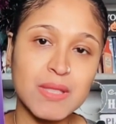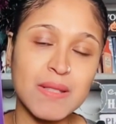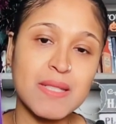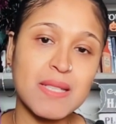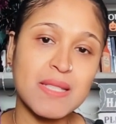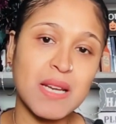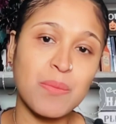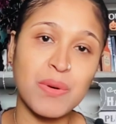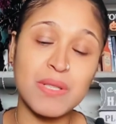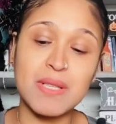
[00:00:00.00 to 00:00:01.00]
This is
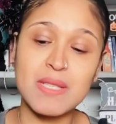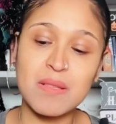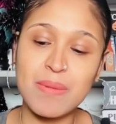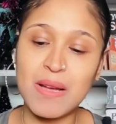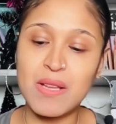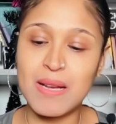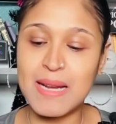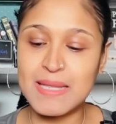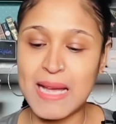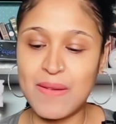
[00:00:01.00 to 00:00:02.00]
temperance. This is about you
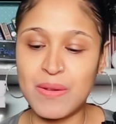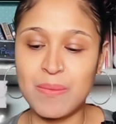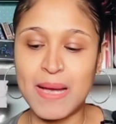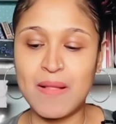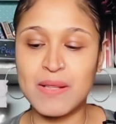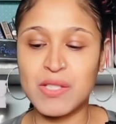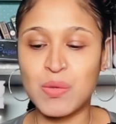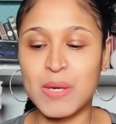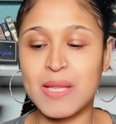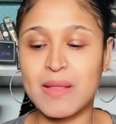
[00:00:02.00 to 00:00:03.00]
guys having balance,
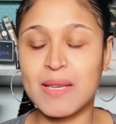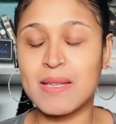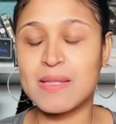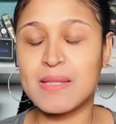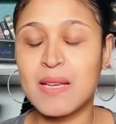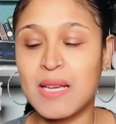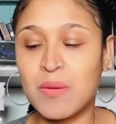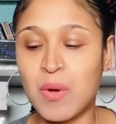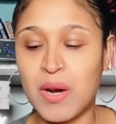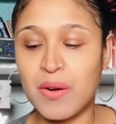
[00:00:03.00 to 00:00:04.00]
doing things
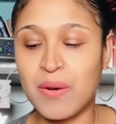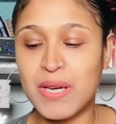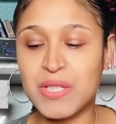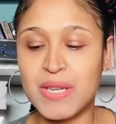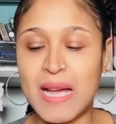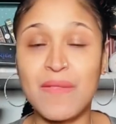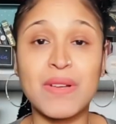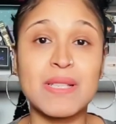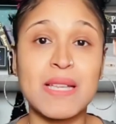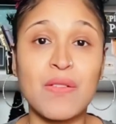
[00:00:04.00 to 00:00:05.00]
in moderation,
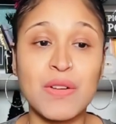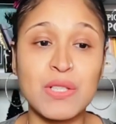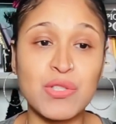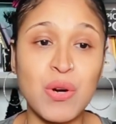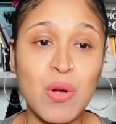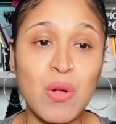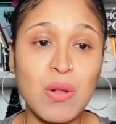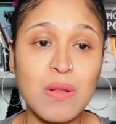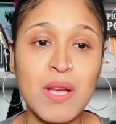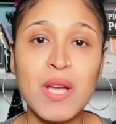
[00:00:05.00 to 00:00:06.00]
having
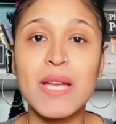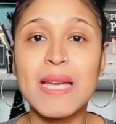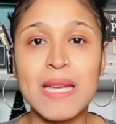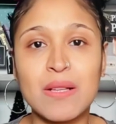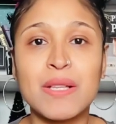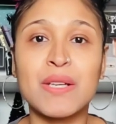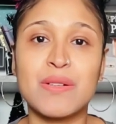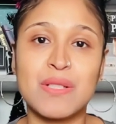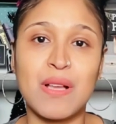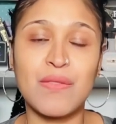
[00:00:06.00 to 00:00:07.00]
self-control, healing
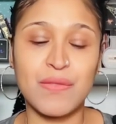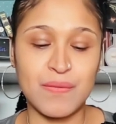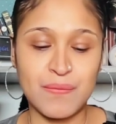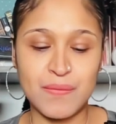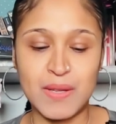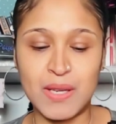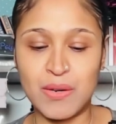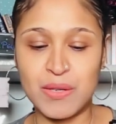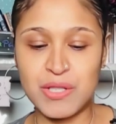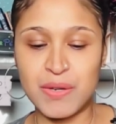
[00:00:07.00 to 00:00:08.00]
yourself, and
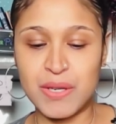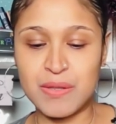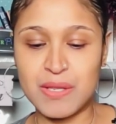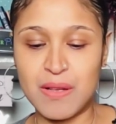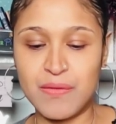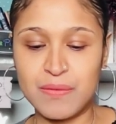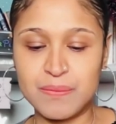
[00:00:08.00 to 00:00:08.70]
nurturing yourself.